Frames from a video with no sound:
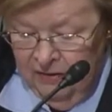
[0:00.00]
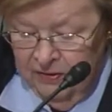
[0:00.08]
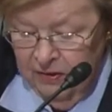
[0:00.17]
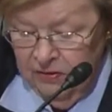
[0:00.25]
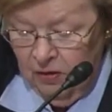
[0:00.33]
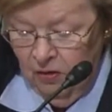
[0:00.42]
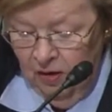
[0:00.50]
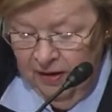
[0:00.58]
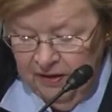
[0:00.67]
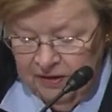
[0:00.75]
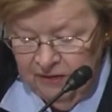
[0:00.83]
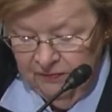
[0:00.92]
They're the
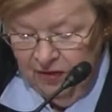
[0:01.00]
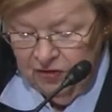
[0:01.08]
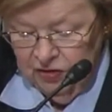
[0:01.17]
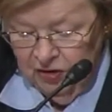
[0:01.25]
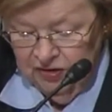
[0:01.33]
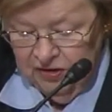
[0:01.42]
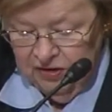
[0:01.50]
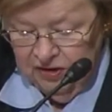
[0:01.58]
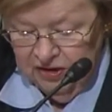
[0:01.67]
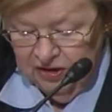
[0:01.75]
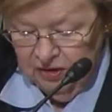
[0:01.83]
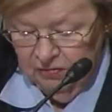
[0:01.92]
guardians of our justice
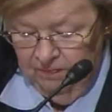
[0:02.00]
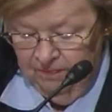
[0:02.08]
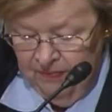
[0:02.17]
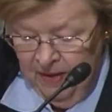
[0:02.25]
system,